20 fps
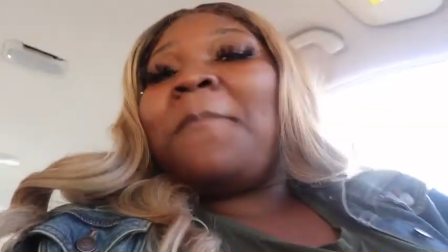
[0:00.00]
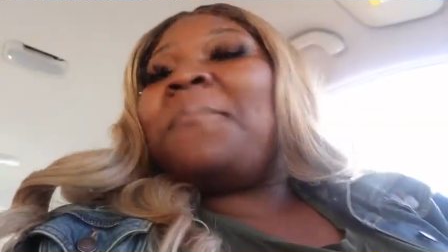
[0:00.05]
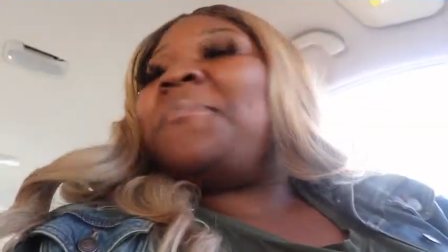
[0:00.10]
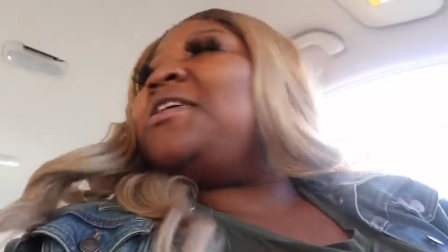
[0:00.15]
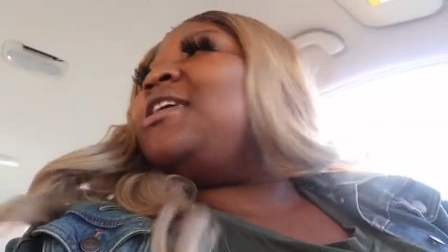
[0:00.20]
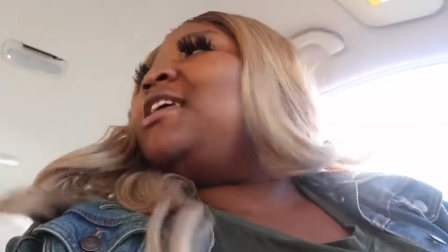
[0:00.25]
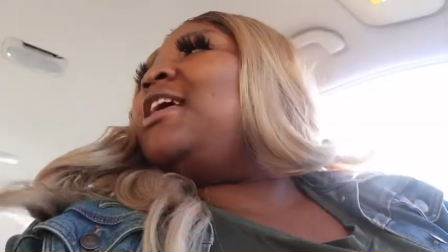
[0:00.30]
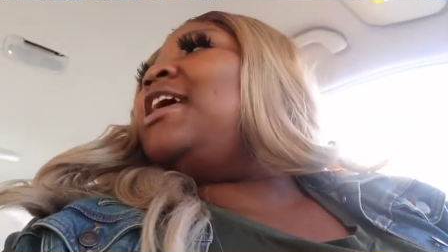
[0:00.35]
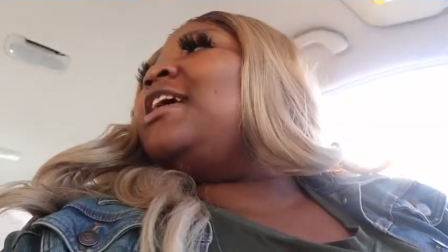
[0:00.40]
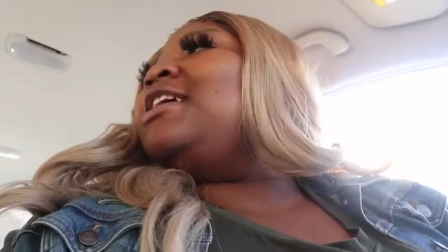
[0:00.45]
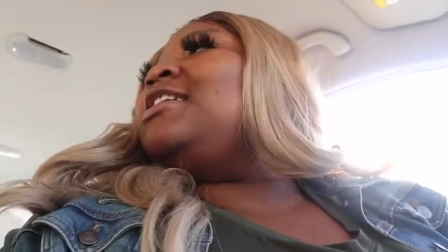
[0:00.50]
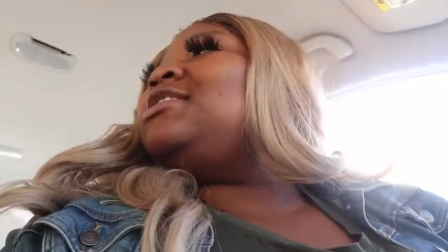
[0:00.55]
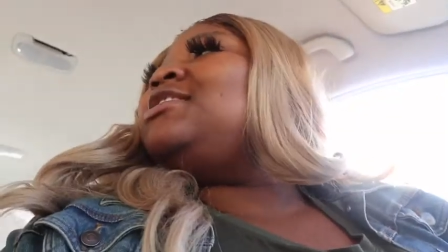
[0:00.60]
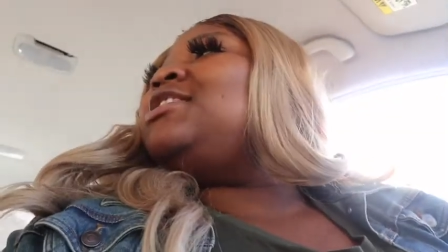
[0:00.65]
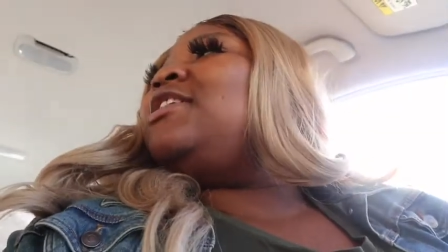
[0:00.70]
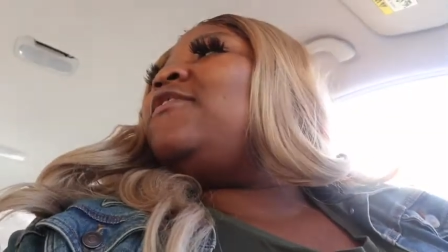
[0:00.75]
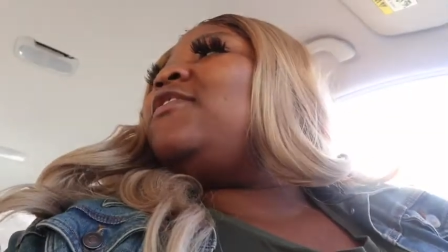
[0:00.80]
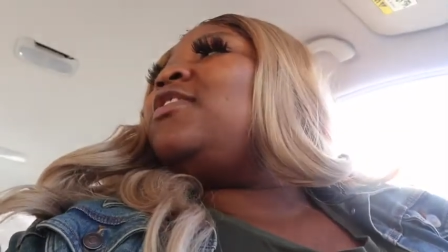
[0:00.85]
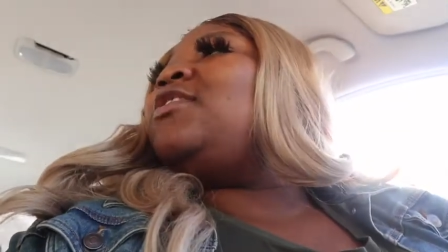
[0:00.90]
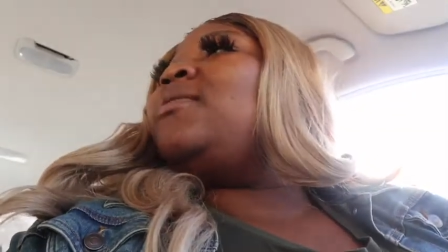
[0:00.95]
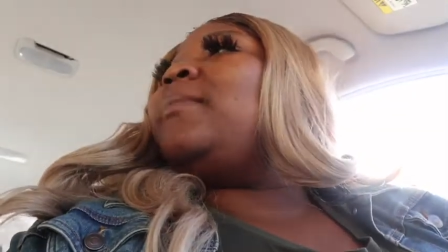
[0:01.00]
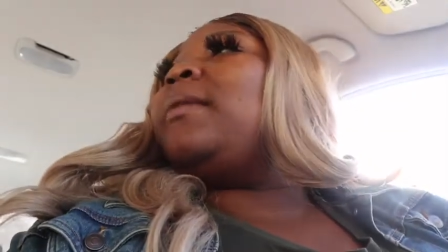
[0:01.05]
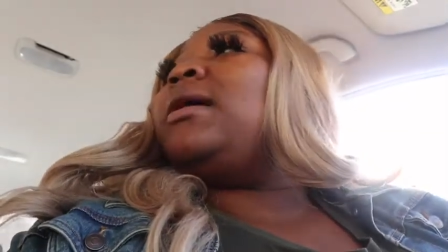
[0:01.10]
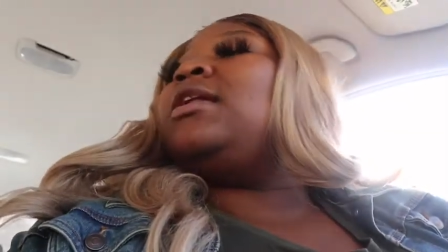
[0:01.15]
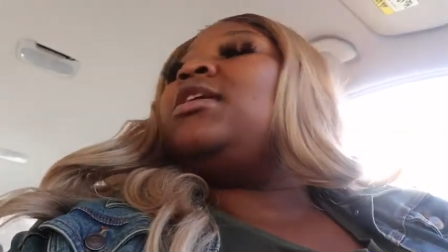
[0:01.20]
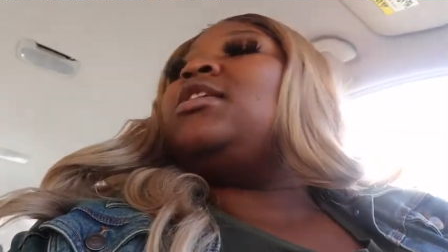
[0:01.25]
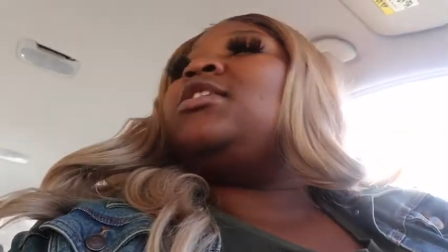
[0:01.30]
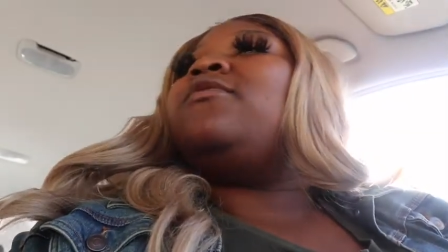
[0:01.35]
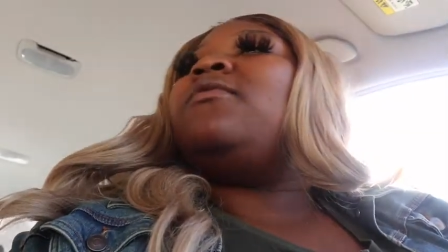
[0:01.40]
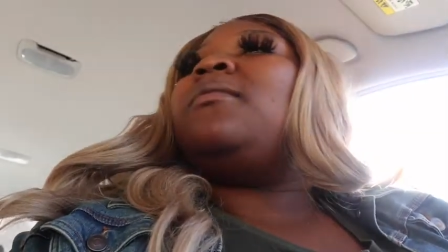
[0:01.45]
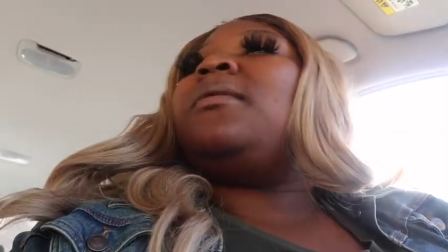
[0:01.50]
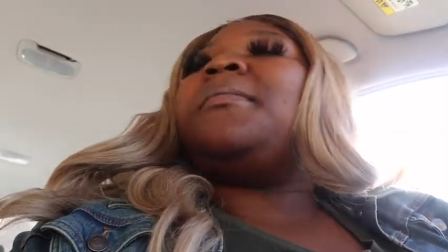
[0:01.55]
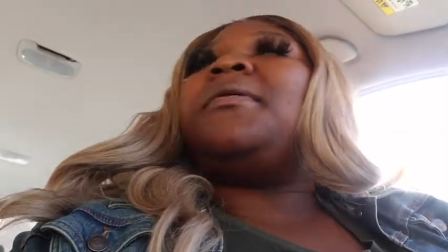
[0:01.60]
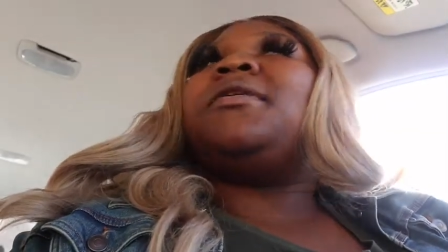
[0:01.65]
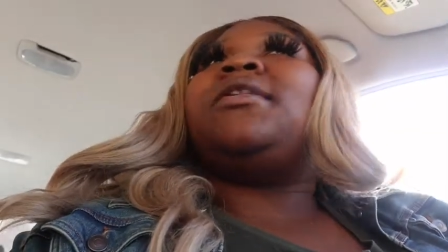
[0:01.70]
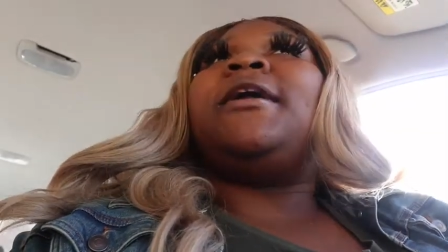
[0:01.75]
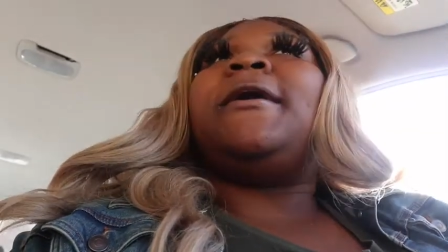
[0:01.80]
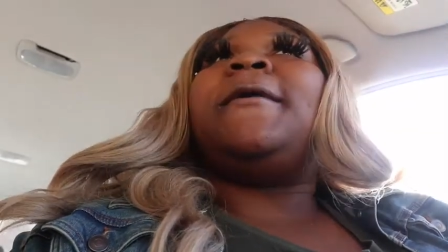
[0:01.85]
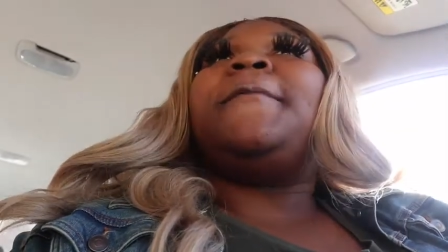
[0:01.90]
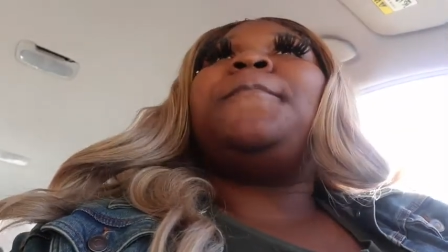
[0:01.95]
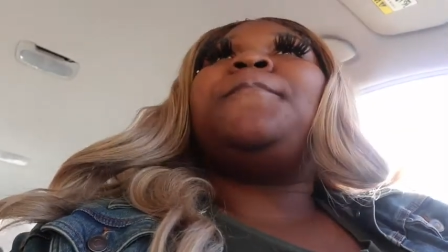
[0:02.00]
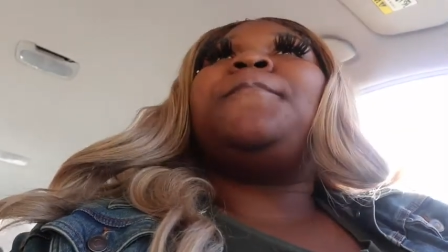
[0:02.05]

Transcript: but yeah, she finna do my nails for my birthday.